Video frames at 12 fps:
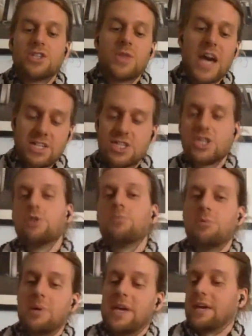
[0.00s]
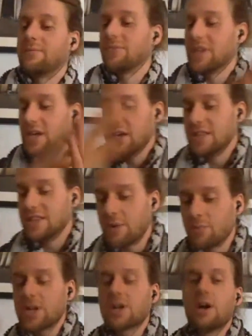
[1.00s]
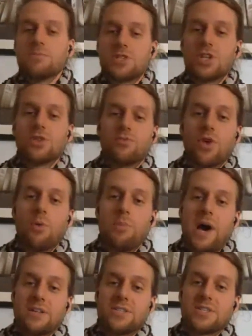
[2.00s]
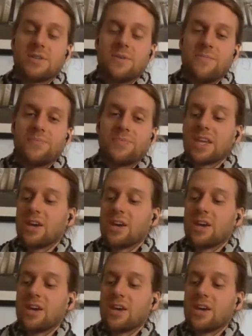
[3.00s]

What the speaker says: So that's the human being. Then when it comes to the robots,